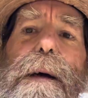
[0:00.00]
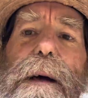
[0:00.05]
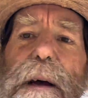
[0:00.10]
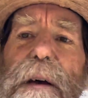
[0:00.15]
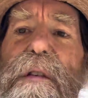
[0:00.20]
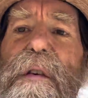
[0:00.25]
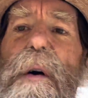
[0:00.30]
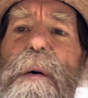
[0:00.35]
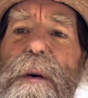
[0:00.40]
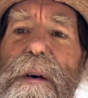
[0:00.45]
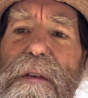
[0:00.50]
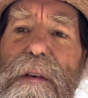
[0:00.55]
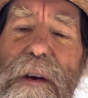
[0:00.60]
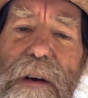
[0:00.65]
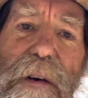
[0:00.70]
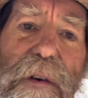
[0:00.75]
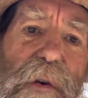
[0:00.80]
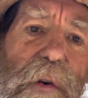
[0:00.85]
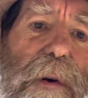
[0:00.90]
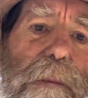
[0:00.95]
As always,
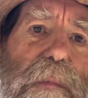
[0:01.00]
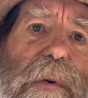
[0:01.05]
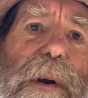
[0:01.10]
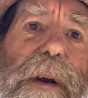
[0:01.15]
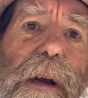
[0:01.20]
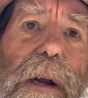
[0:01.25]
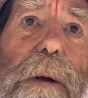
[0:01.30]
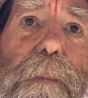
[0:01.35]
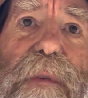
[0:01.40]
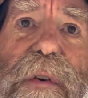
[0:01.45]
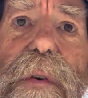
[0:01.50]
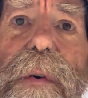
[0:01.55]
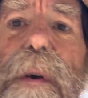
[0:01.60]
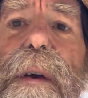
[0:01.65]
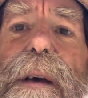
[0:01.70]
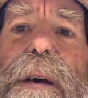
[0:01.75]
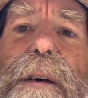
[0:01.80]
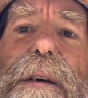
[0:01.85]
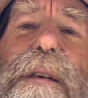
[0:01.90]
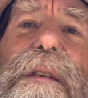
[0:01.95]
I enjoy bringing them to
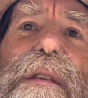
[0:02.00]
you.